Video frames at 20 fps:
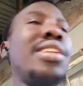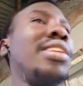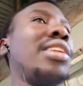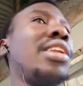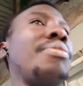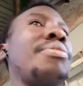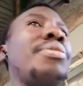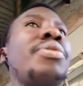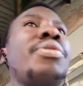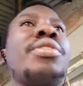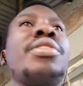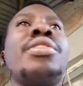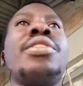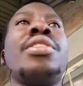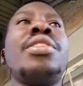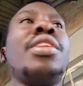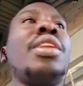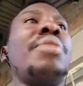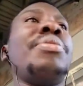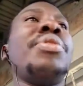Let me
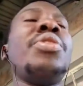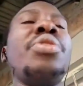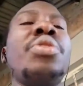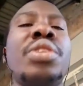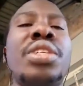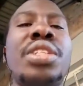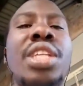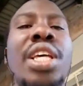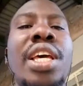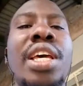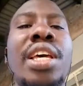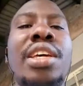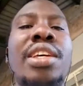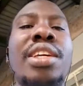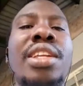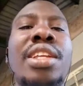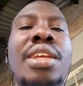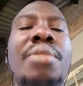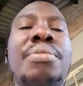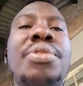know your say.
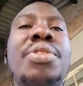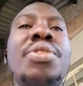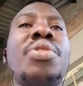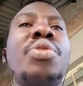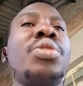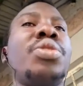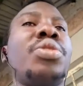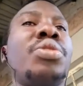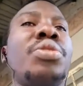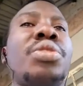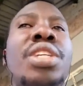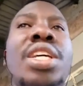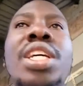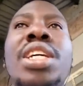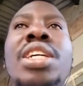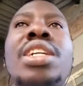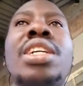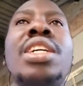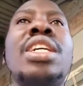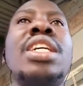Let me know what you
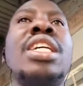think.